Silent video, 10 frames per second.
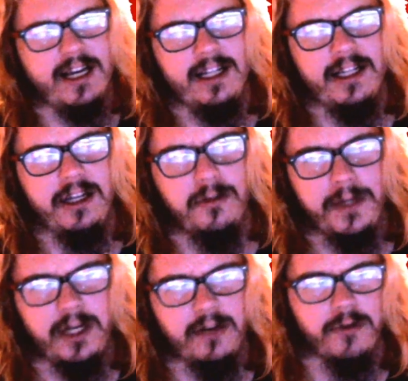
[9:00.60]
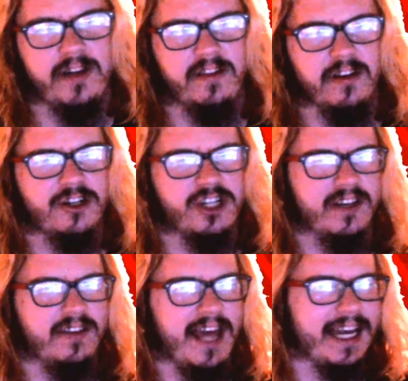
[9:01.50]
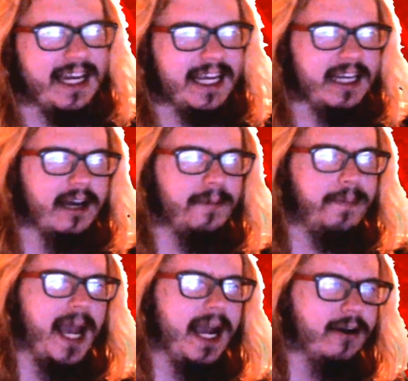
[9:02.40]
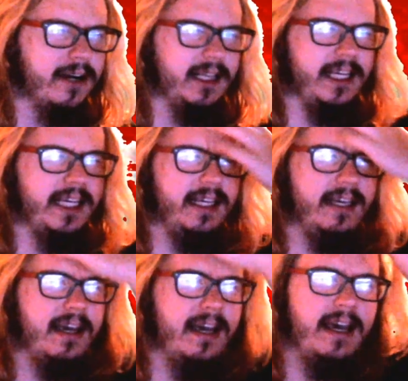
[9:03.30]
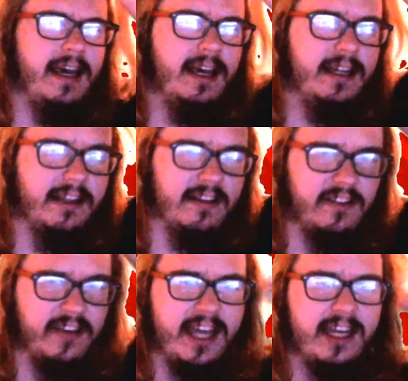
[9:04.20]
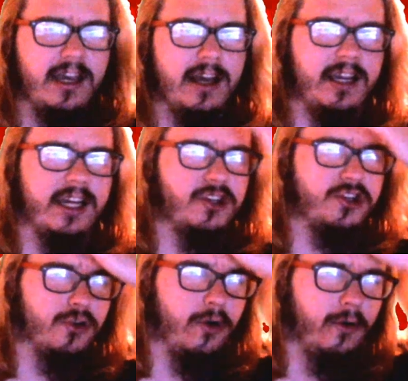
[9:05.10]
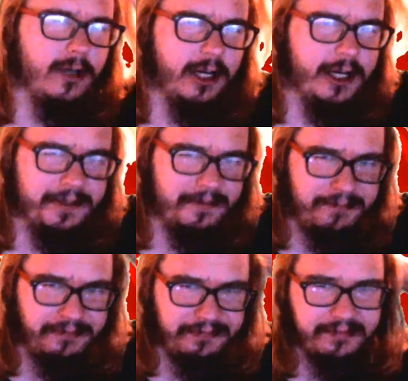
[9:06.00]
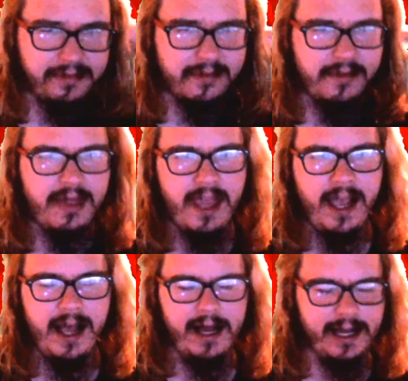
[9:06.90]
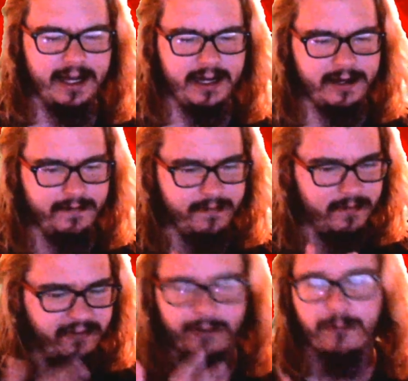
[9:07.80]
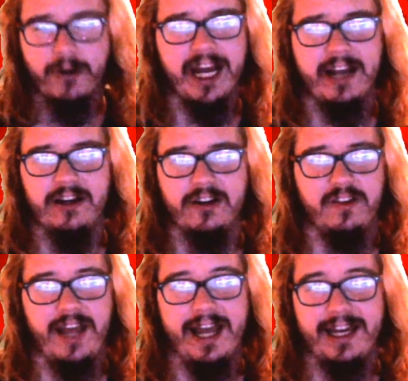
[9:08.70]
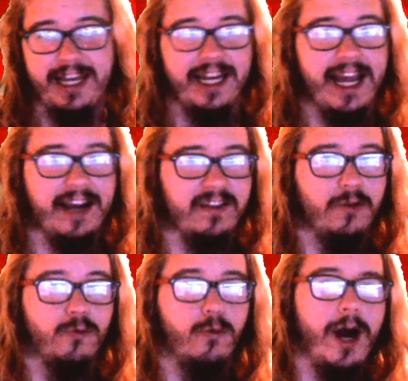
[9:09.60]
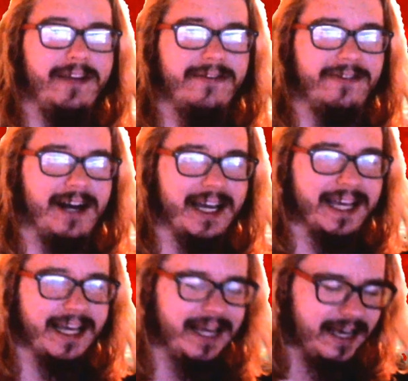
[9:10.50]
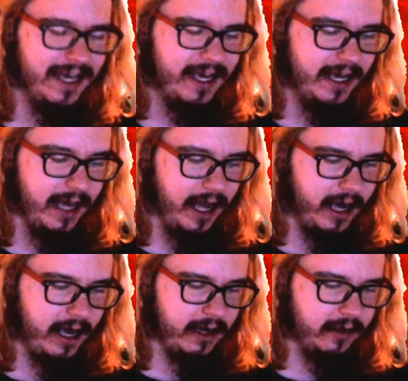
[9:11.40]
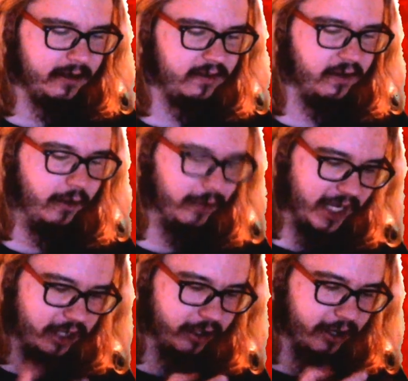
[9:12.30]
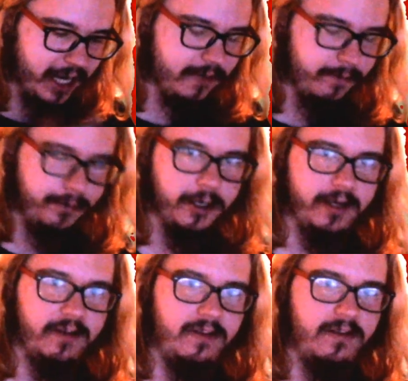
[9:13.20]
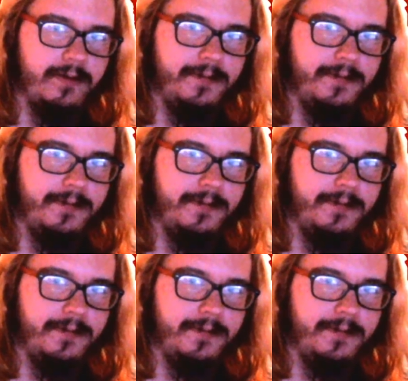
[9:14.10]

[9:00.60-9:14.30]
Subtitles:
a little bit of research into that, and apparently the Stadia controller, from what I understand, connects to Wi-Fi. So that your inputs,